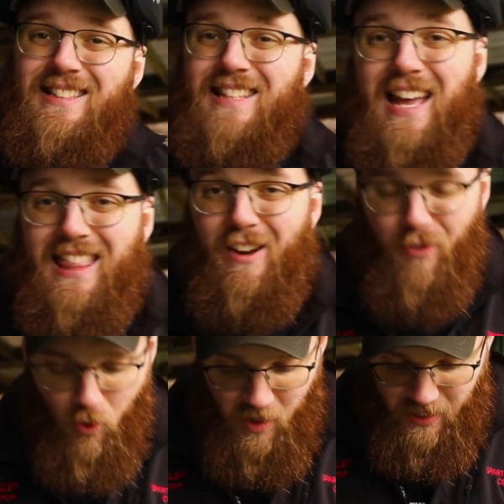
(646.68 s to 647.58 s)
take that
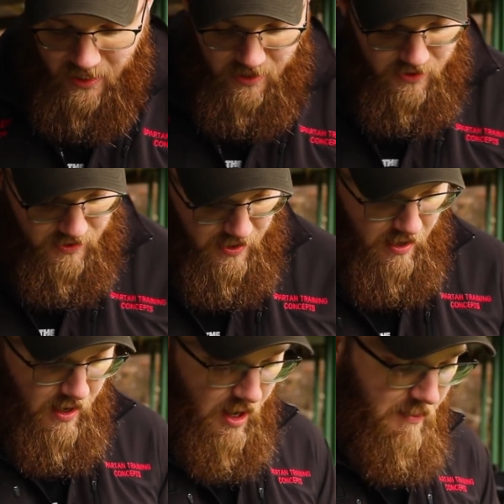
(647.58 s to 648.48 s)
for what it is.
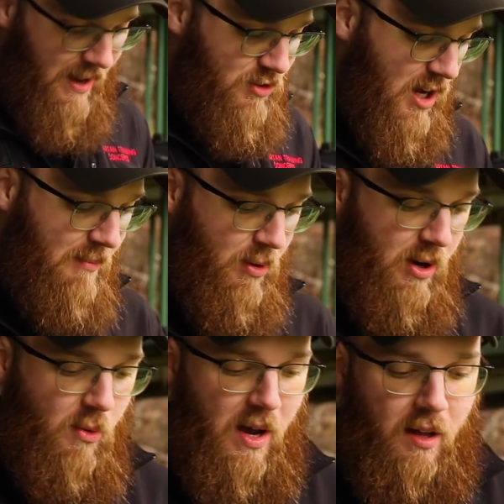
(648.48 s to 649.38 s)
I've shot it
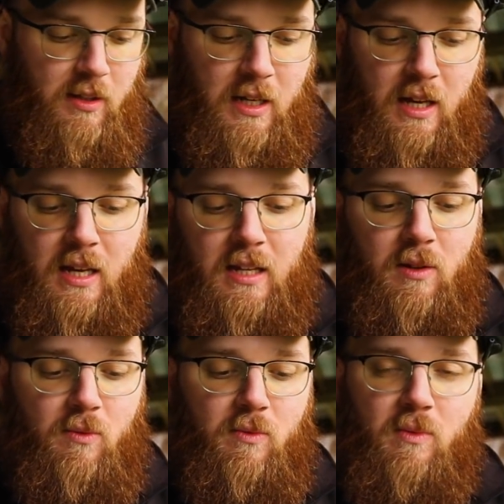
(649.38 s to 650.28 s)
pretty well,
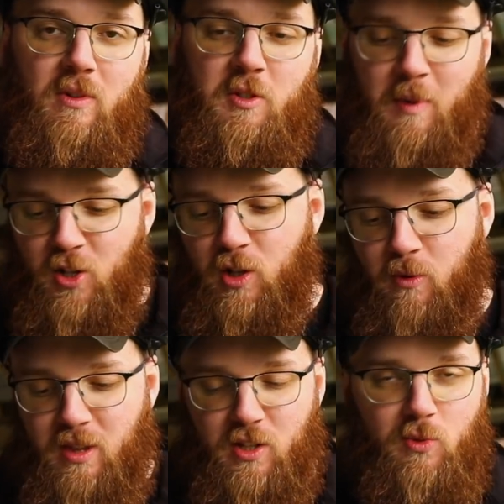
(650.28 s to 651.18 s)
especially
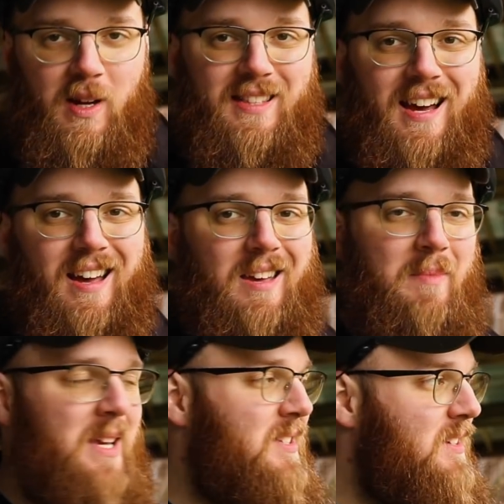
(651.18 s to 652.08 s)
with this red dot. It
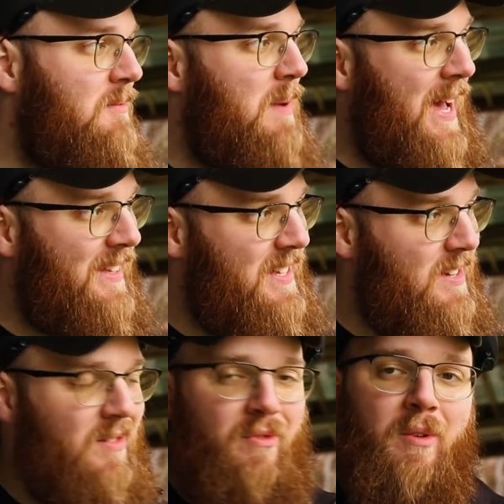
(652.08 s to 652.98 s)
makes
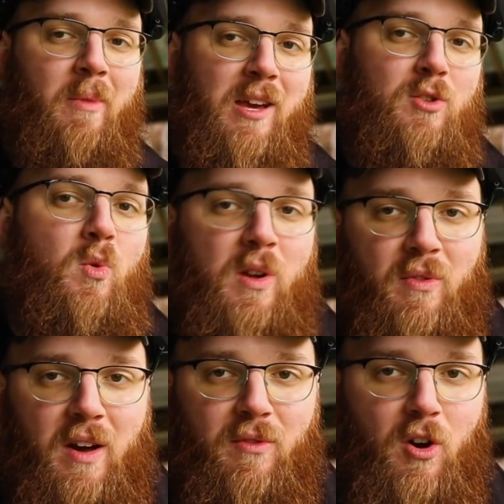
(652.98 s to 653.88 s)
impacting from like
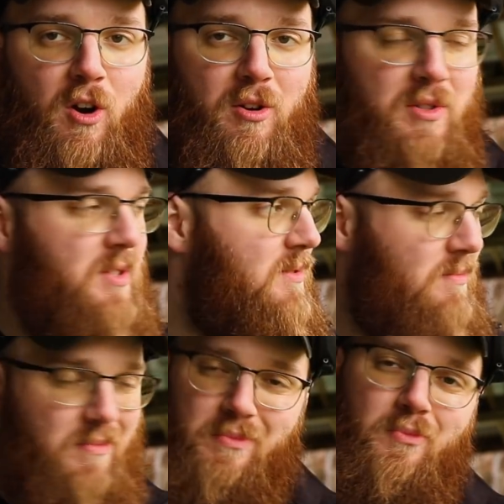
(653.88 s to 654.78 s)
25 yards
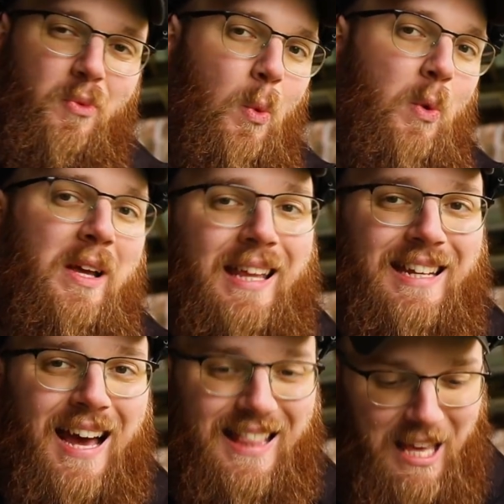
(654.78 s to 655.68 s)
really
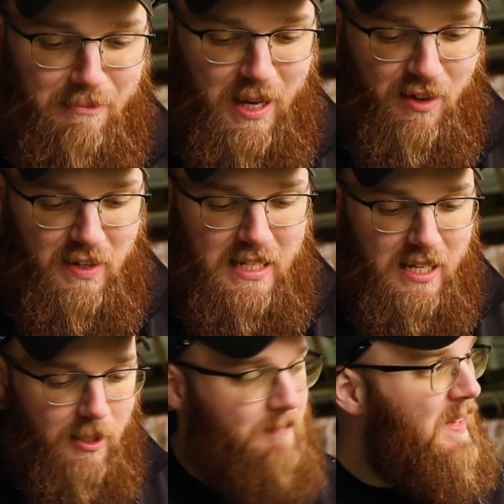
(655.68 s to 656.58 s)
not that big of a
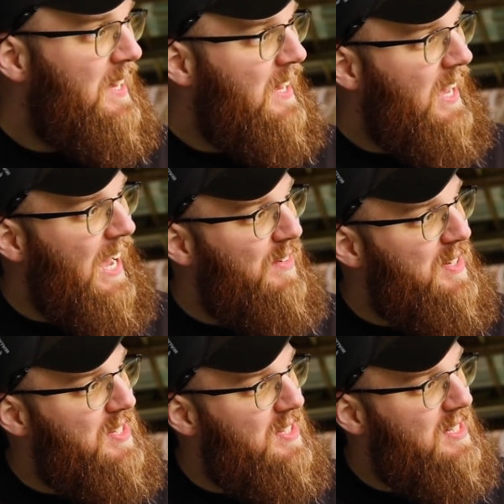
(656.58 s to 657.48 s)
deal. I have
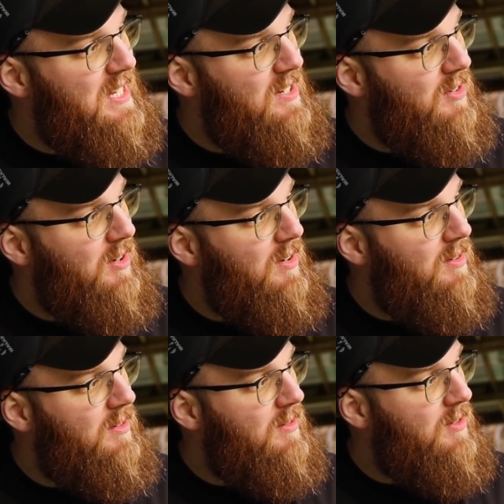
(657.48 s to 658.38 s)
a steel
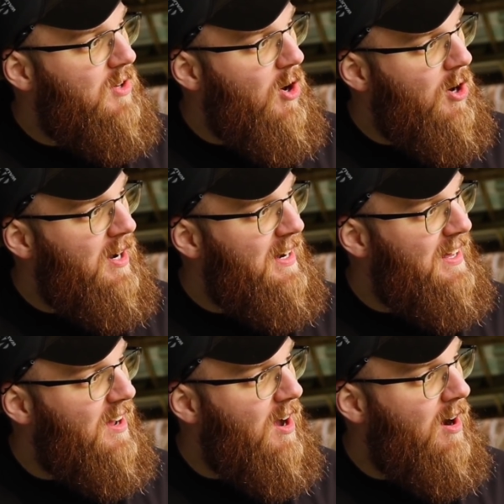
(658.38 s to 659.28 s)
target
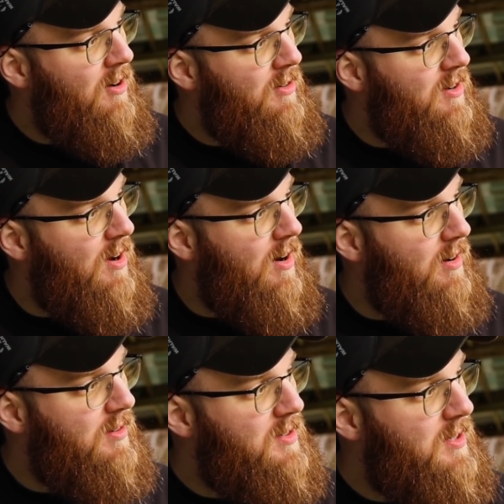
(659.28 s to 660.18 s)
at 100
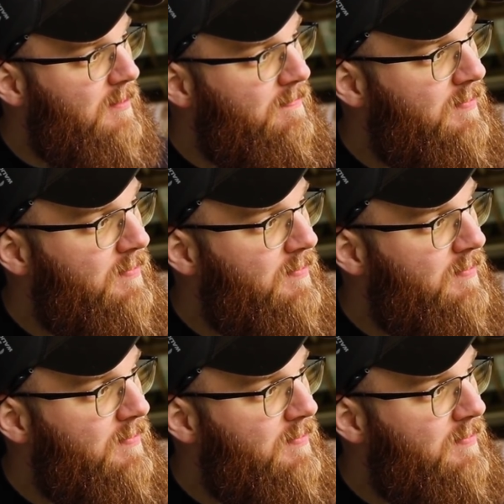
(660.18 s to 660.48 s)
yards.